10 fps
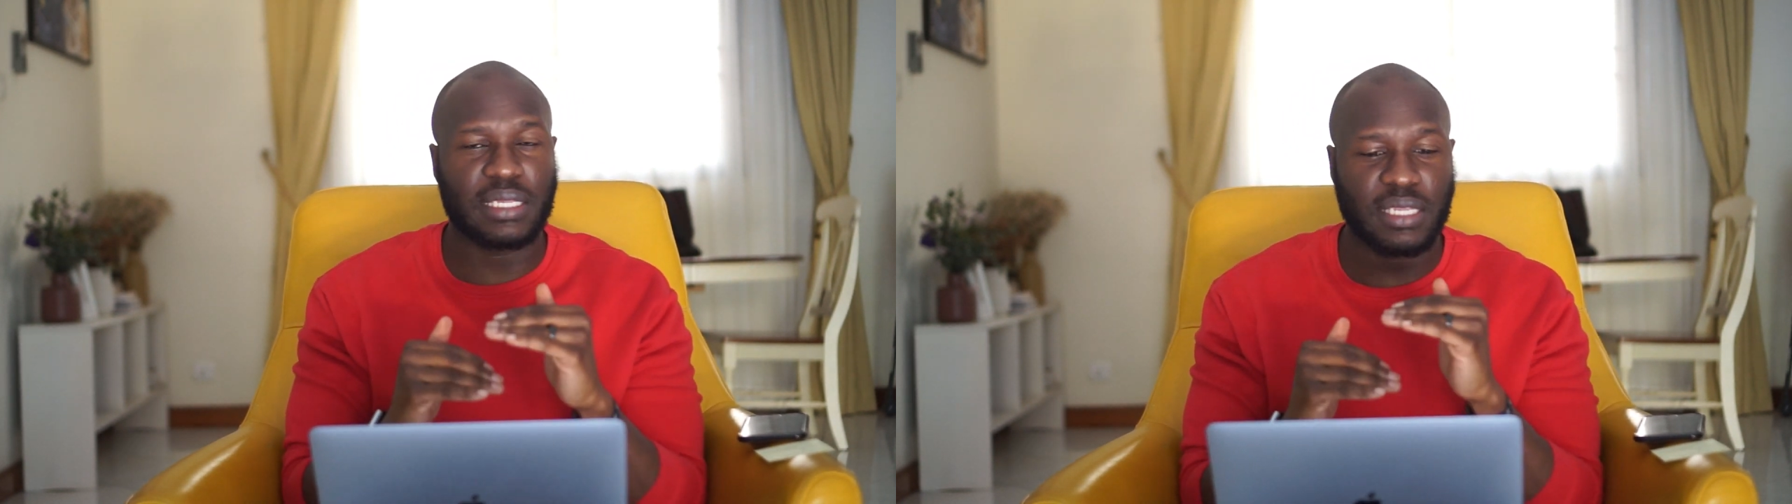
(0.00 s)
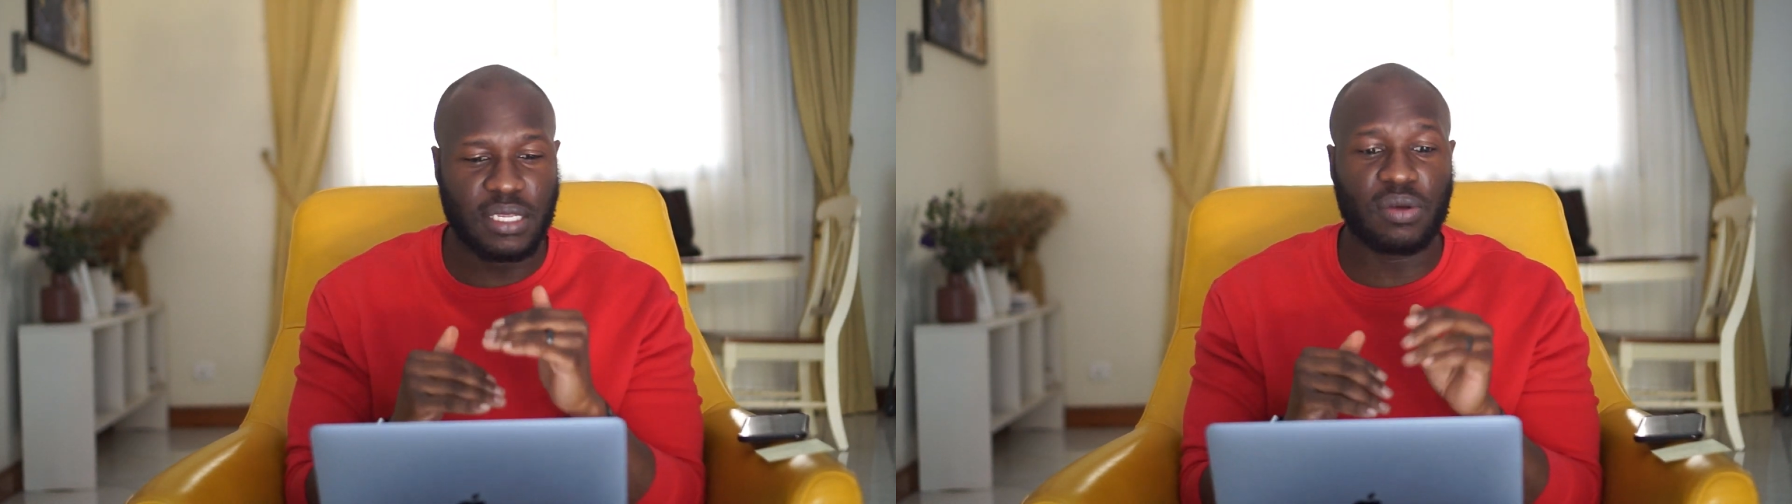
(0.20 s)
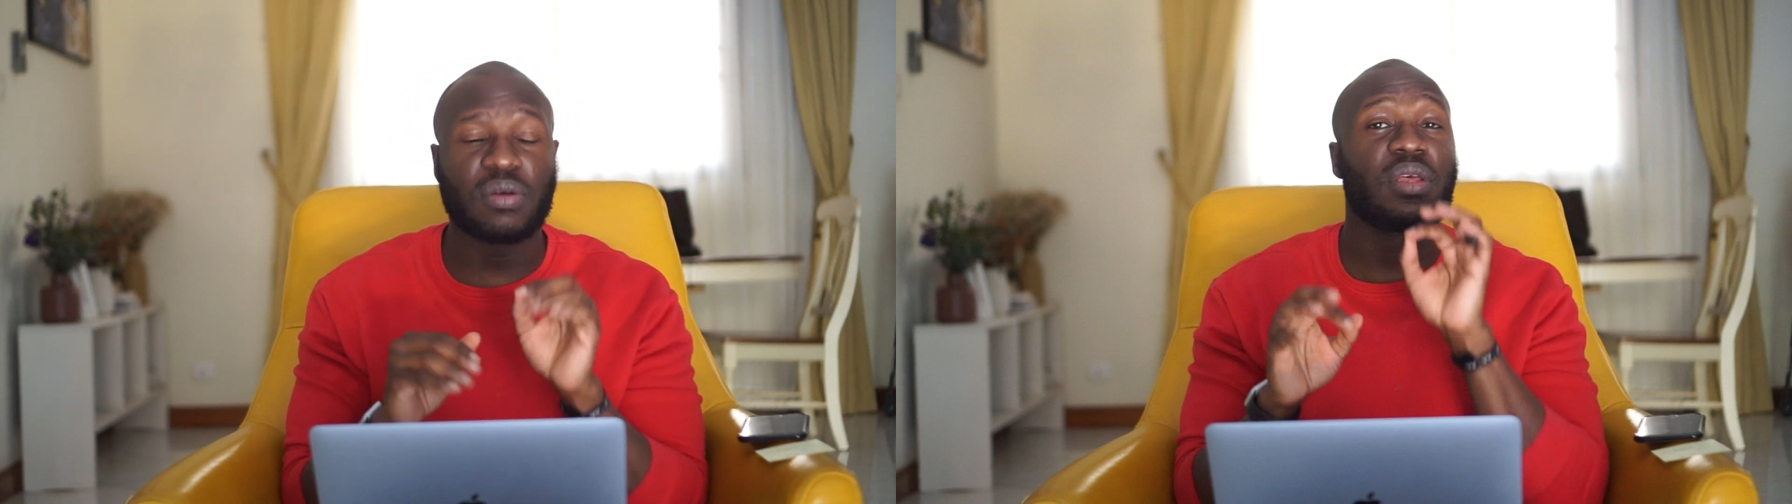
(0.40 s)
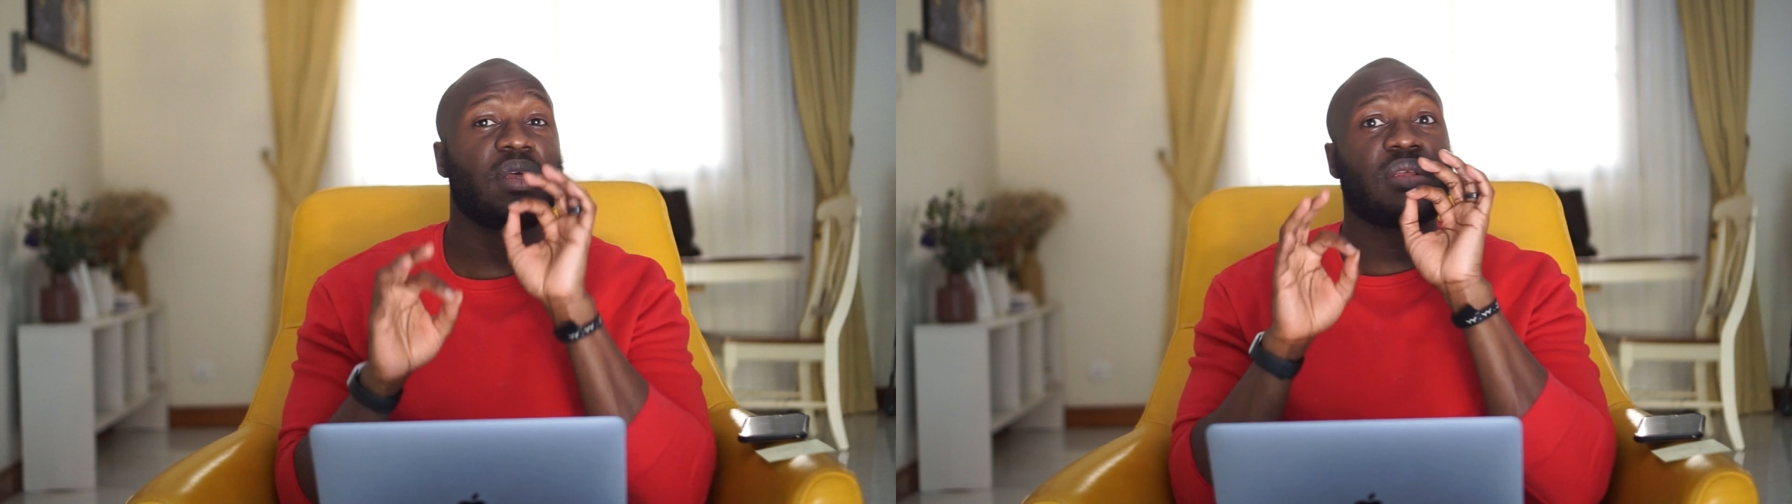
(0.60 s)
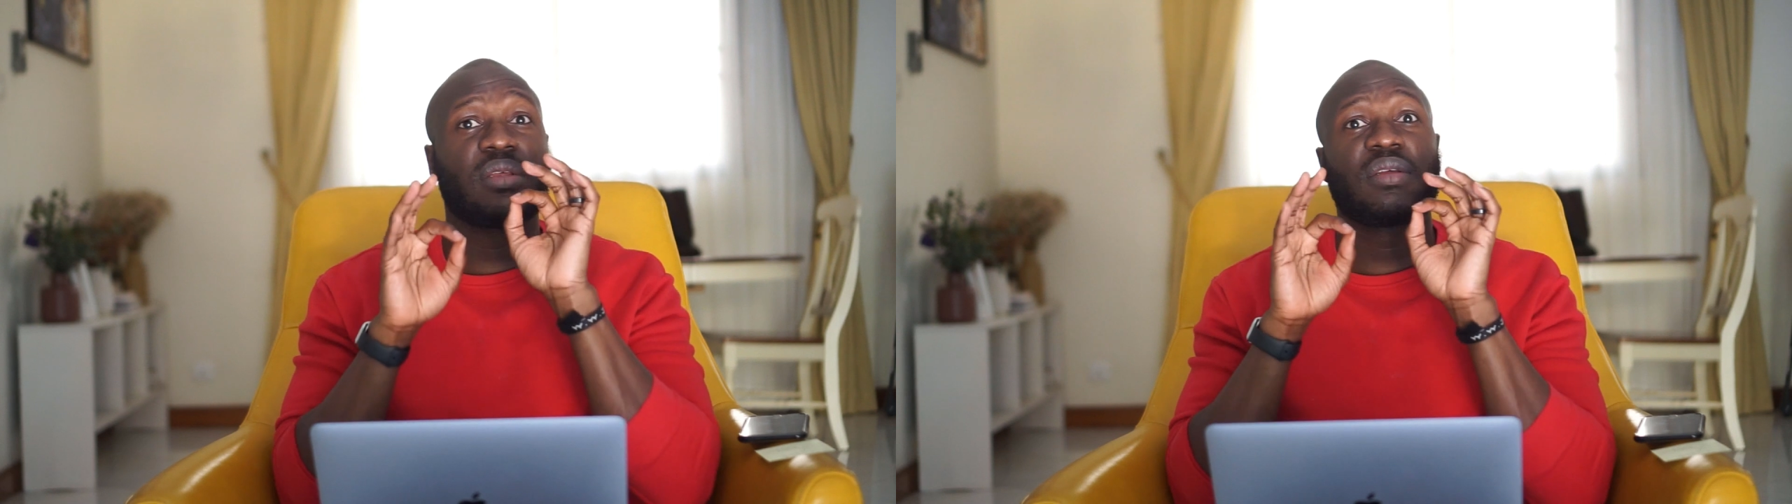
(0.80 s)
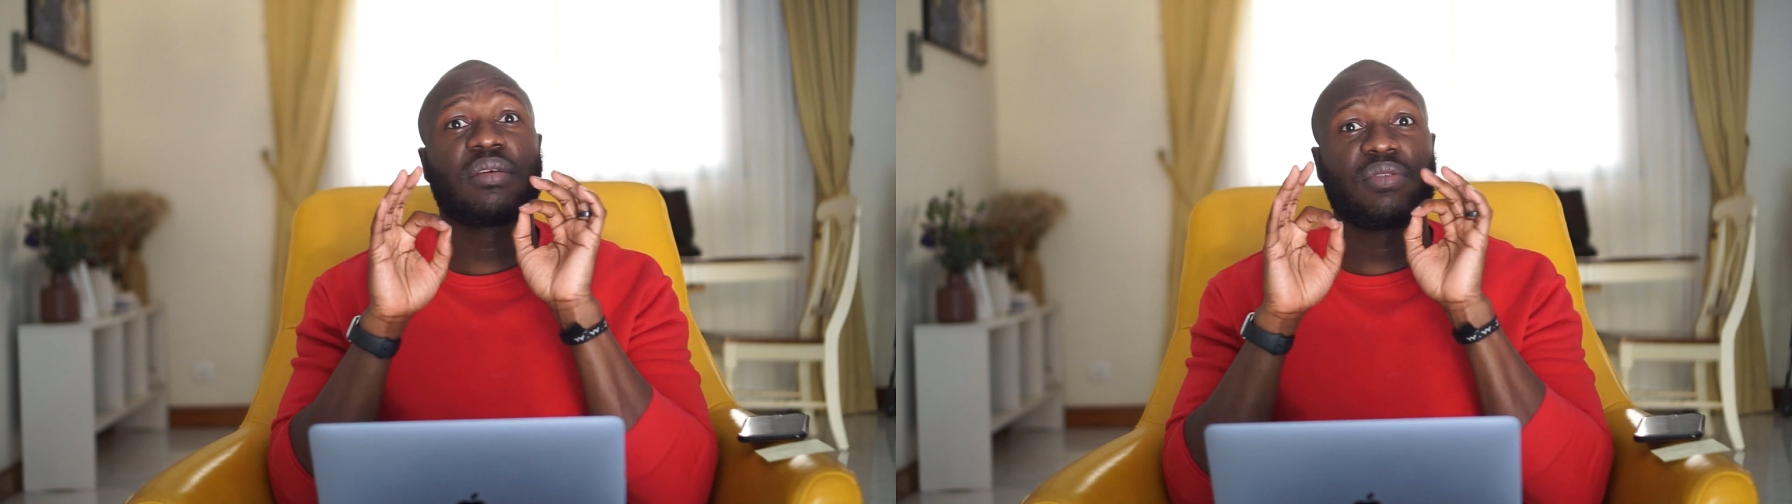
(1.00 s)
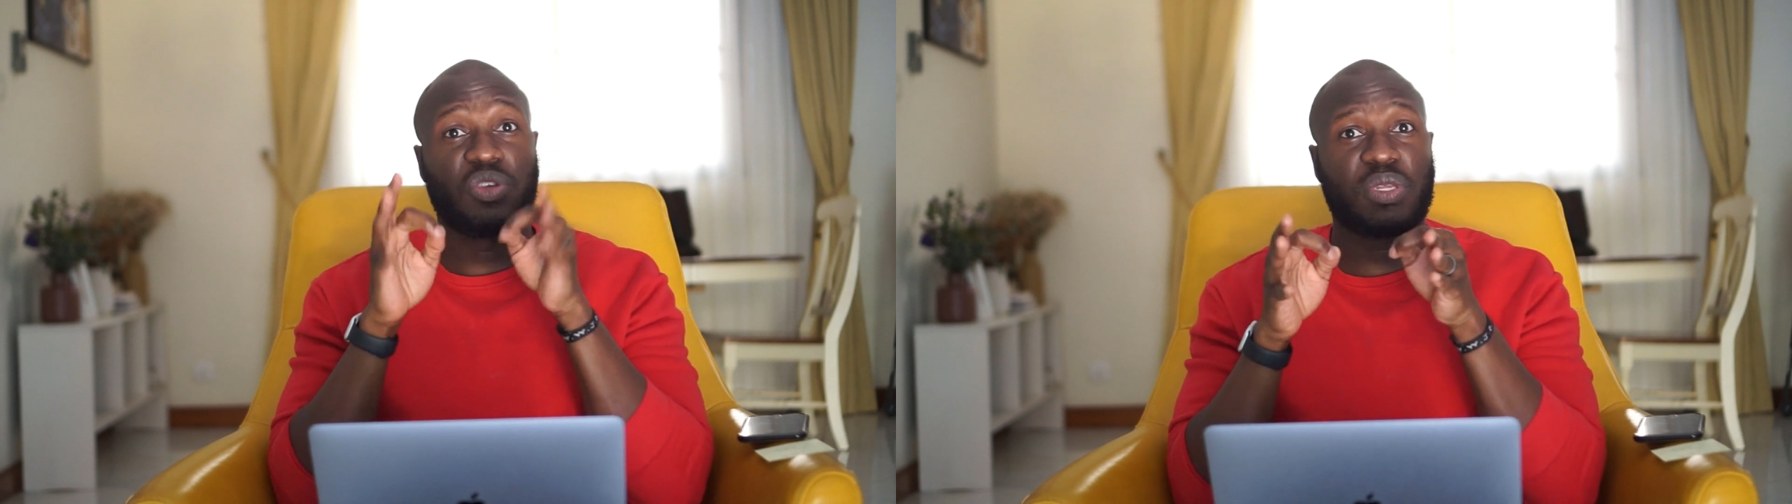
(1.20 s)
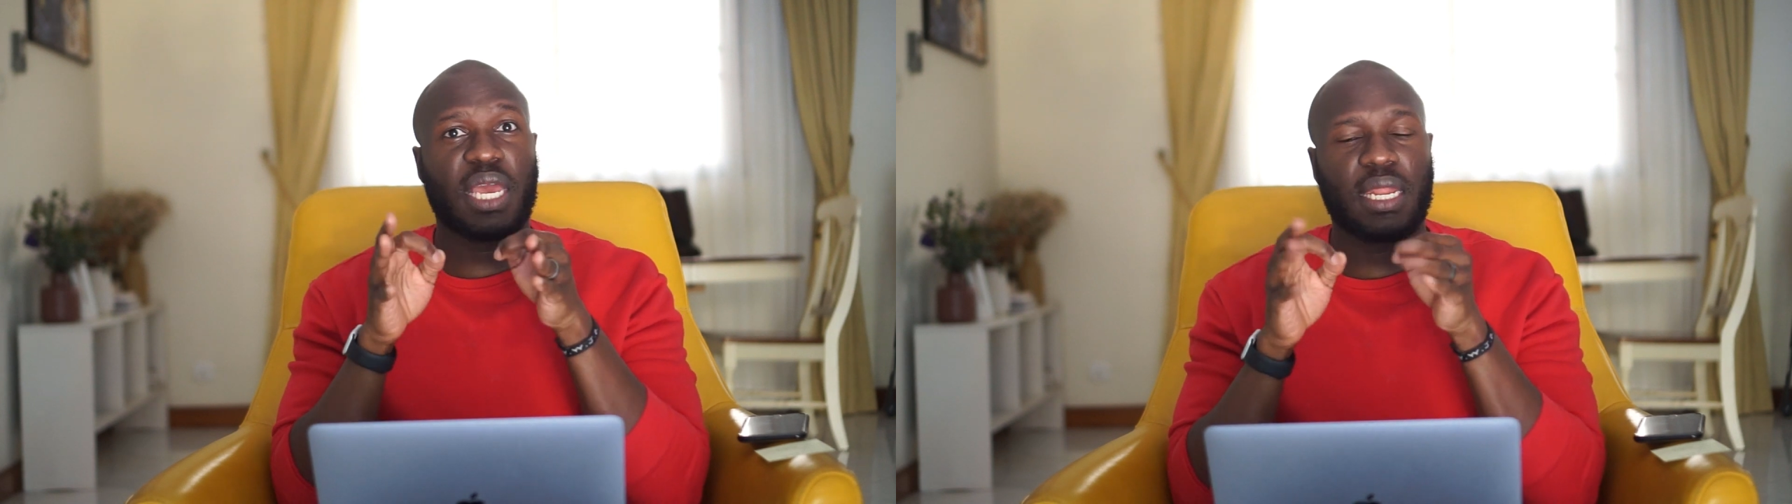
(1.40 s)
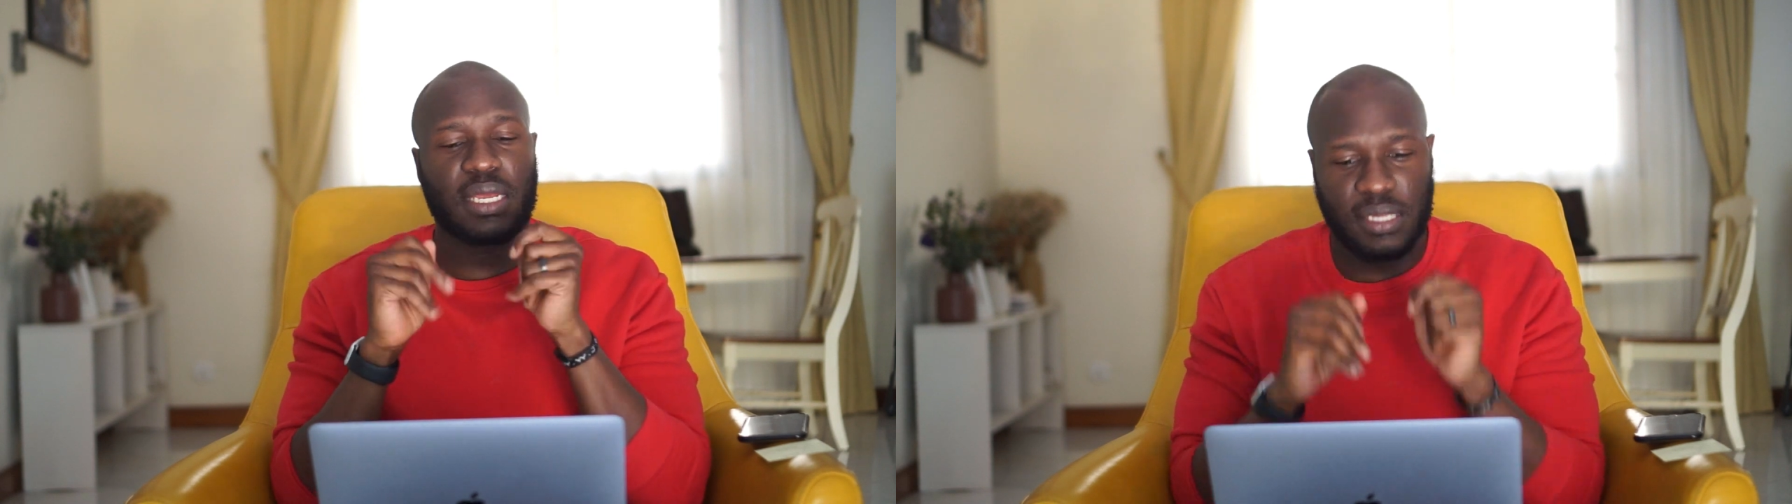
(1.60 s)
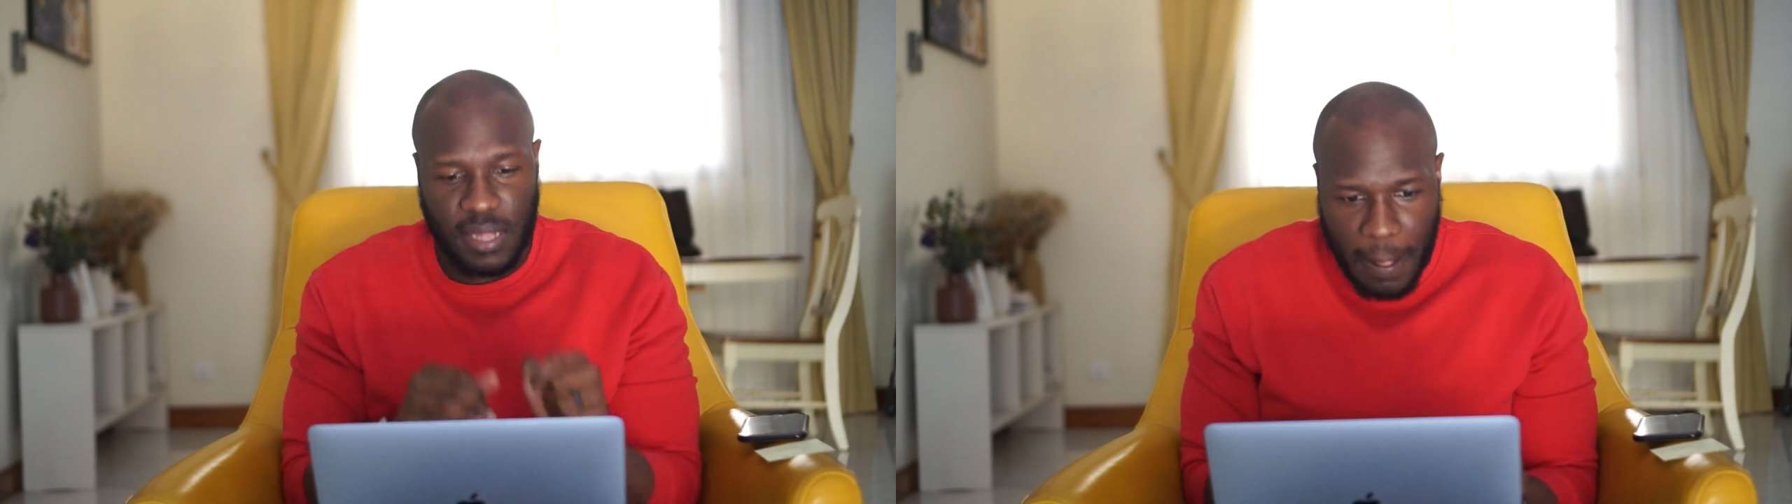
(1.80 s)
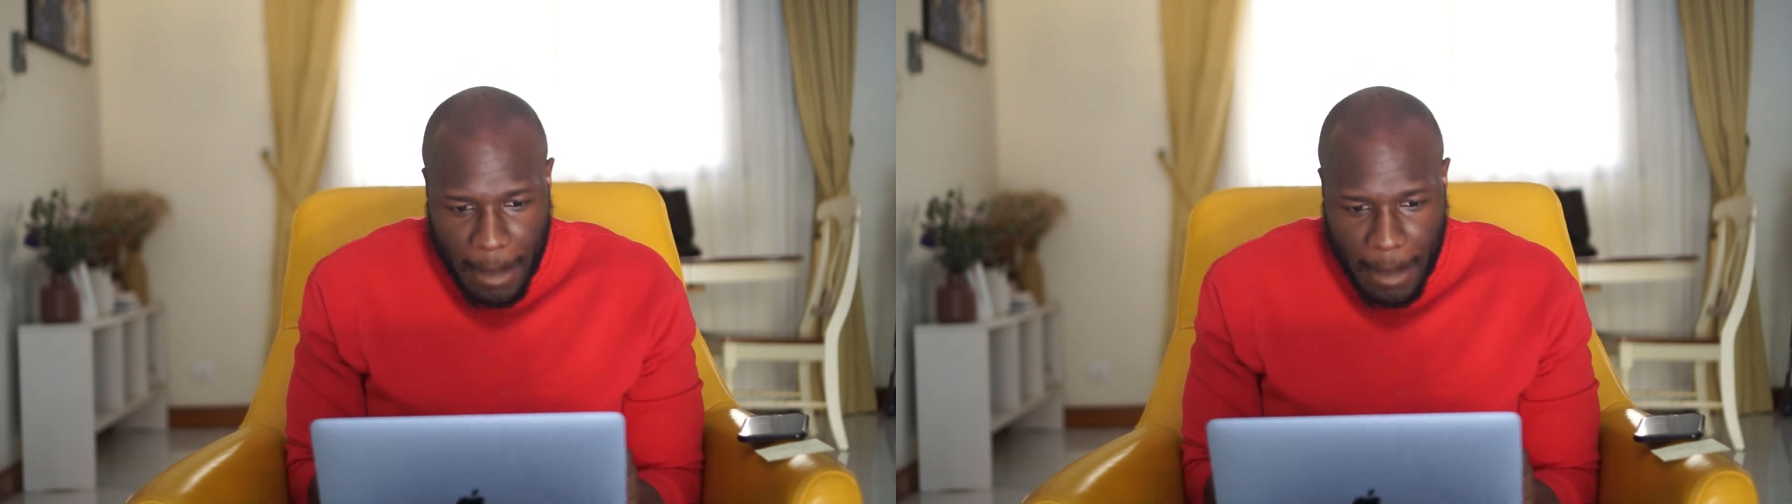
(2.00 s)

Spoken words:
So use headings.